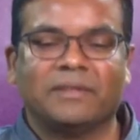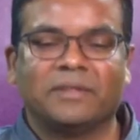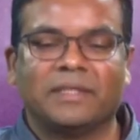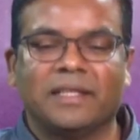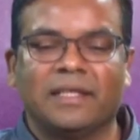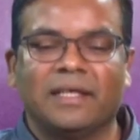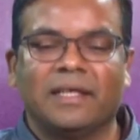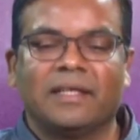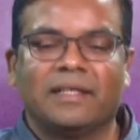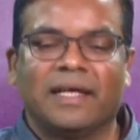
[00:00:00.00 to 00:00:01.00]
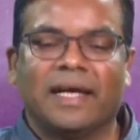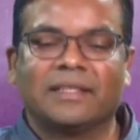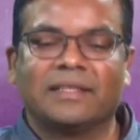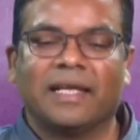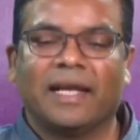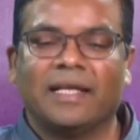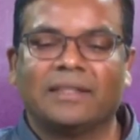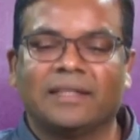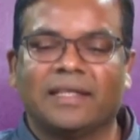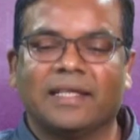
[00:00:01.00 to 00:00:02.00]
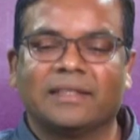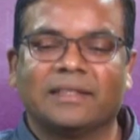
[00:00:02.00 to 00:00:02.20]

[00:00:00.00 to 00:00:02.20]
you see the X-ray radiation